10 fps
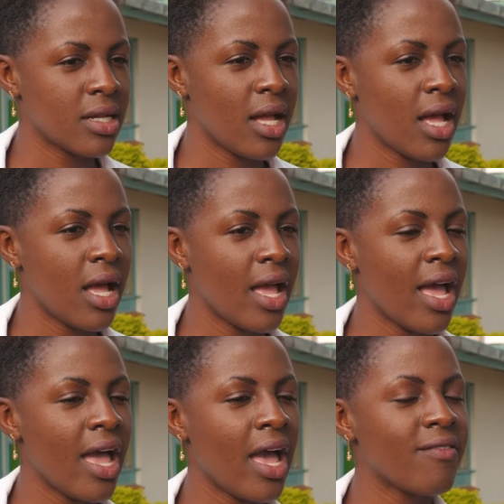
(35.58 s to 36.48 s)

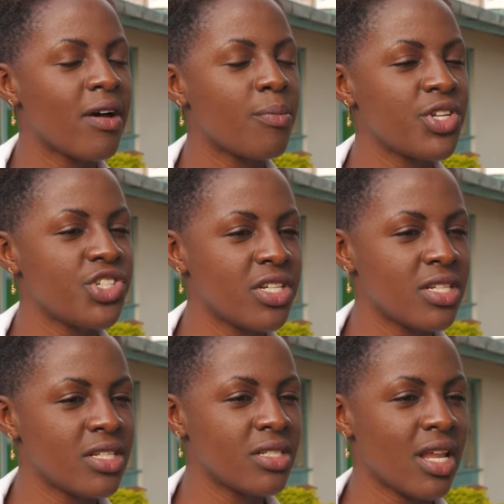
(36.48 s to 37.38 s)
I have a
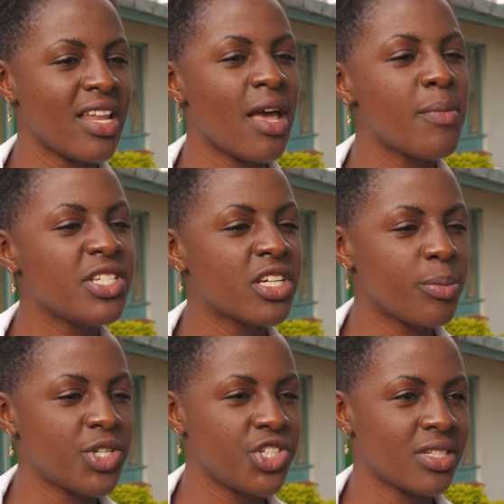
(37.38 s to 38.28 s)
patient, a diabetic
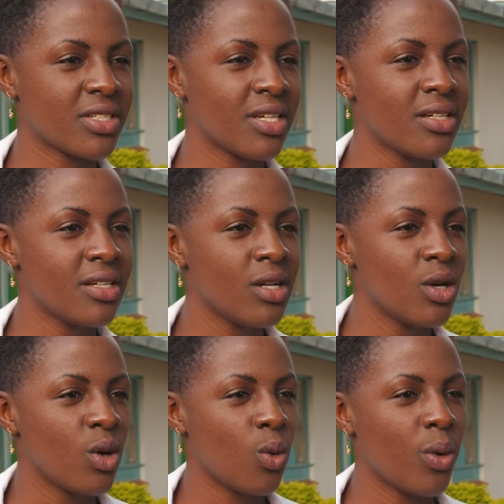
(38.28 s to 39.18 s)
patient,
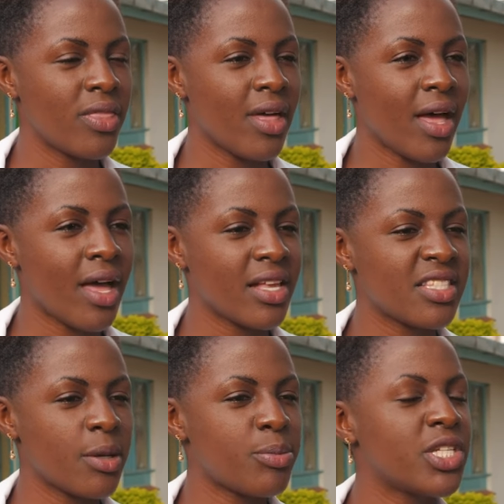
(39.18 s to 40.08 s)
with a
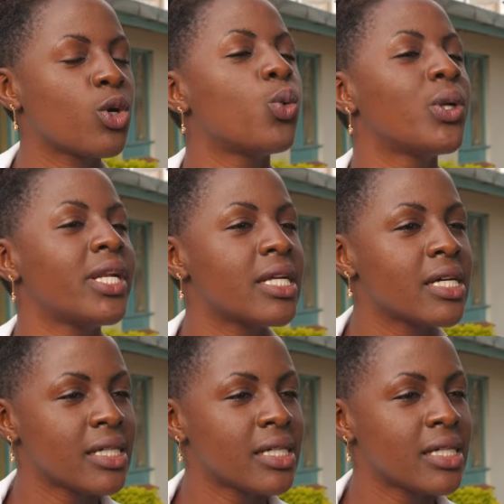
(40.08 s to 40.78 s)
septic wound